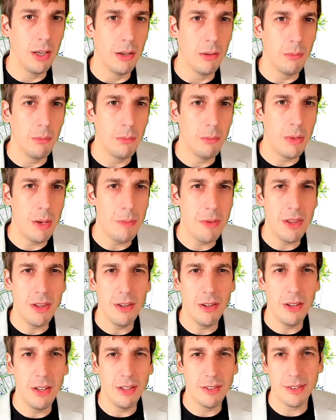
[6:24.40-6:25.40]

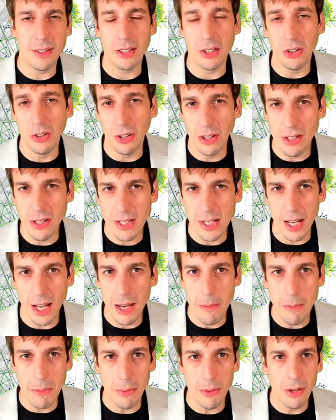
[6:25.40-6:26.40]
maybe its declaring
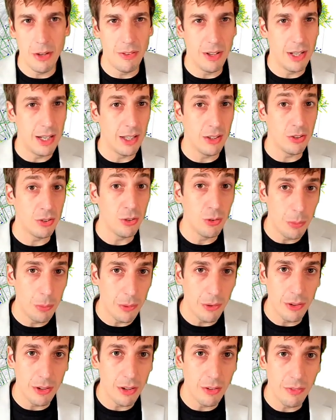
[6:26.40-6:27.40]
type if it has super
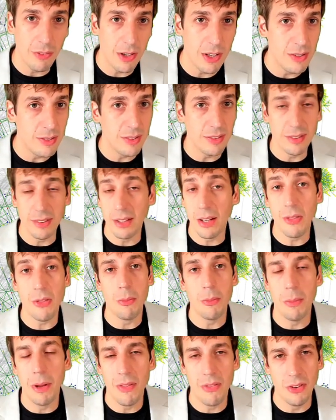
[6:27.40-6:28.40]
interfaces and other
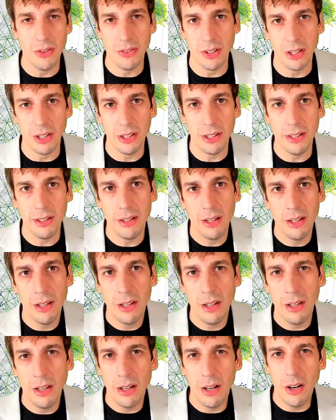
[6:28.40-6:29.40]
methods on it.
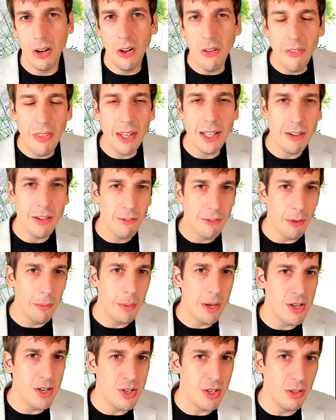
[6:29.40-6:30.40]
All of that
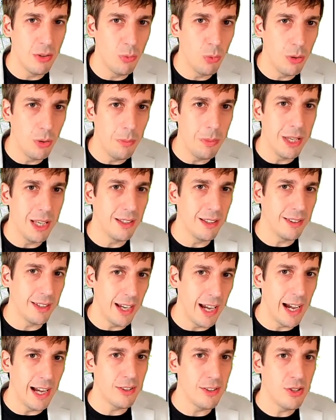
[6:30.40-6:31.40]
information would be
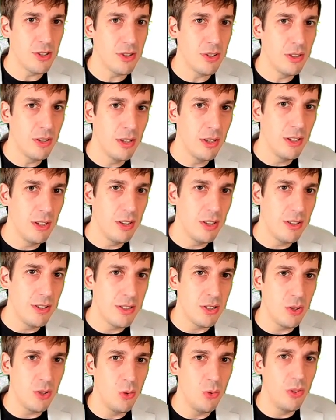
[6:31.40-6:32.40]
attached
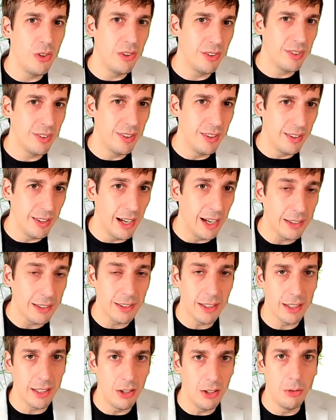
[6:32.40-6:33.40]
to the
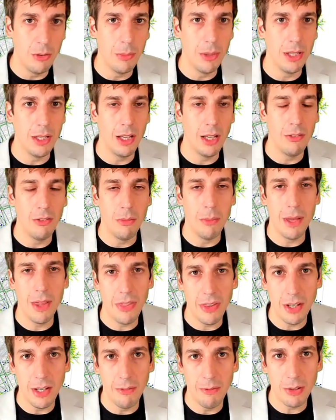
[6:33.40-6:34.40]
syntactic element of a
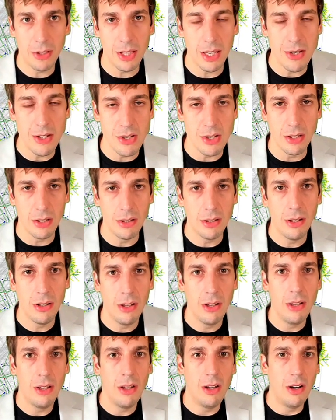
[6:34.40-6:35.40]
method invocation
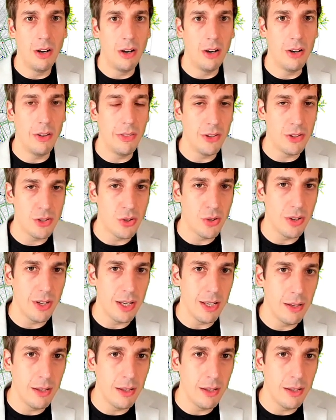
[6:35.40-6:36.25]
on the tree.